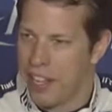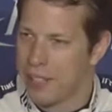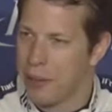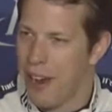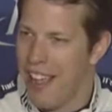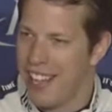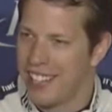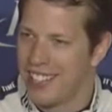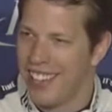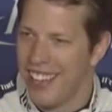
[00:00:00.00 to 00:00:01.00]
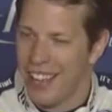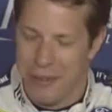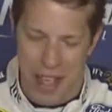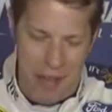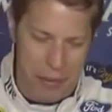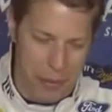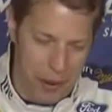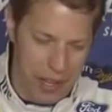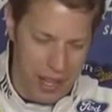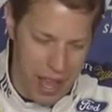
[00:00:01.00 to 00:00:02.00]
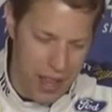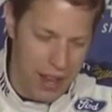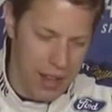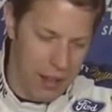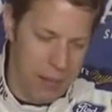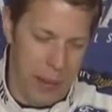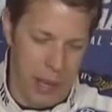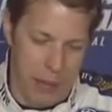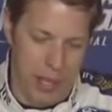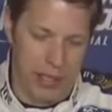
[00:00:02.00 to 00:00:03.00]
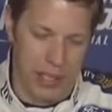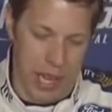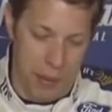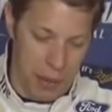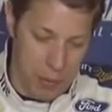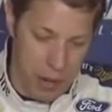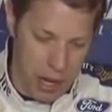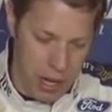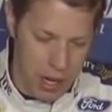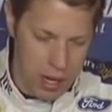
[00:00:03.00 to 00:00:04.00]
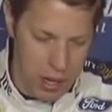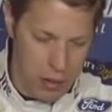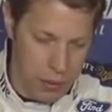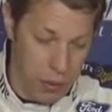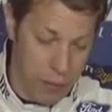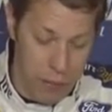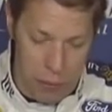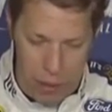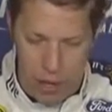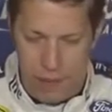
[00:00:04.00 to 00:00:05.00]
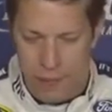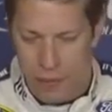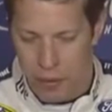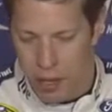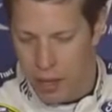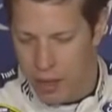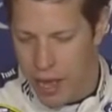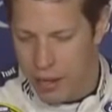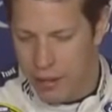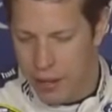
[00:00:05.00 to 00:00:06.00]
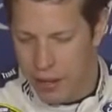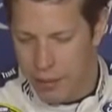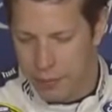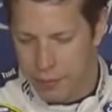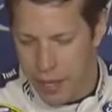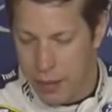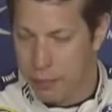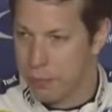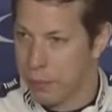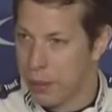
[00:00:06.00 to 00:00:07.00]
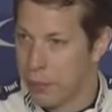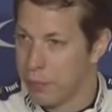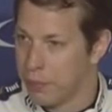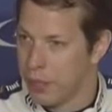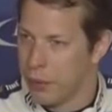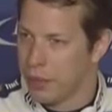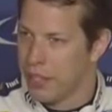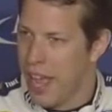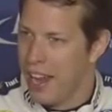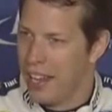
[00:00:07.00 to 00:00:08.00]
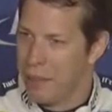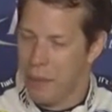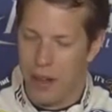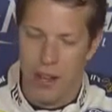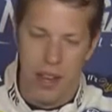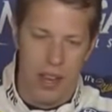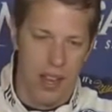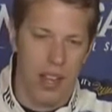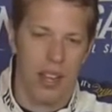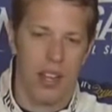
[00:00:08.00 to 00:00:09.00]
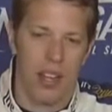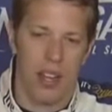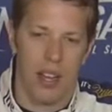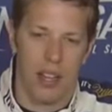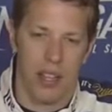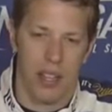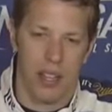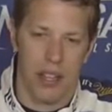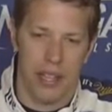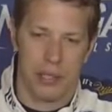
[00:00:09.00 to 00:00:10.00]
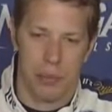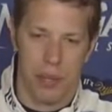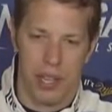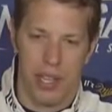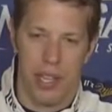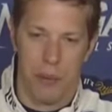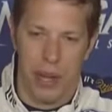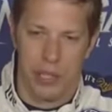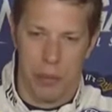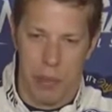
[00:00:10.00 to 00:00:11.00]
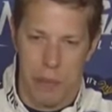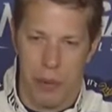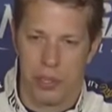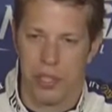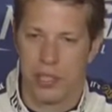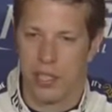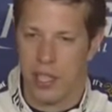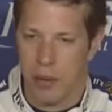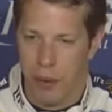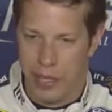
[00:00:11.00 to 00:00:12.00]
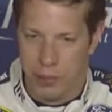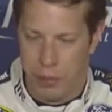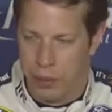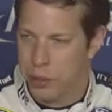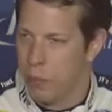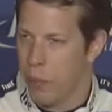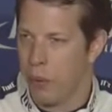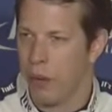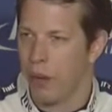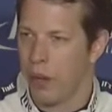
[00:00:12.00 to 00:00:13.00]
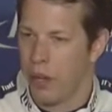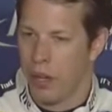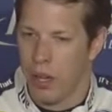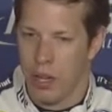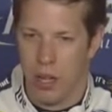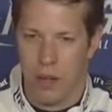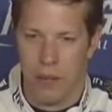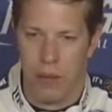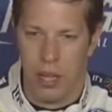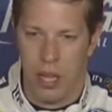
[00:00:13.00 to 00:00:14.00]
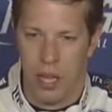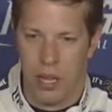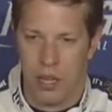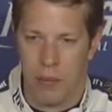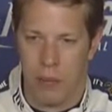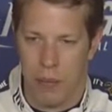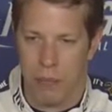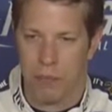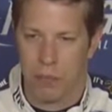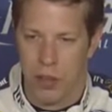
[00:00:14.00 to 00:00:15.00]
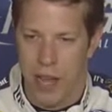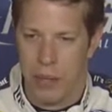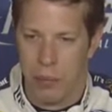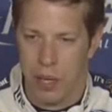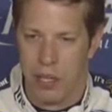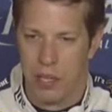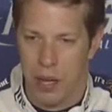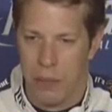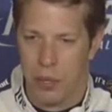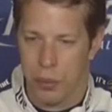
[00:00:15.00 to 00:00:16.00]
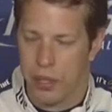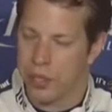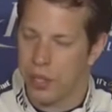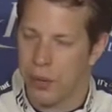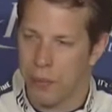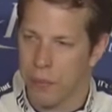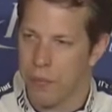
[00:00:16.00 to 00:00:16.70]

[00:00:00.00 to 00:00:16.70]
this race and we haven't won it yet. Maybe that means the day when I win it, uh, or if we win it, that um, I'll be you know ecstatic. But uh, it, it's really a key race for me personally. It's a key race for the sport, um, and, and I'm, I'm glad that we get to come here twice a year.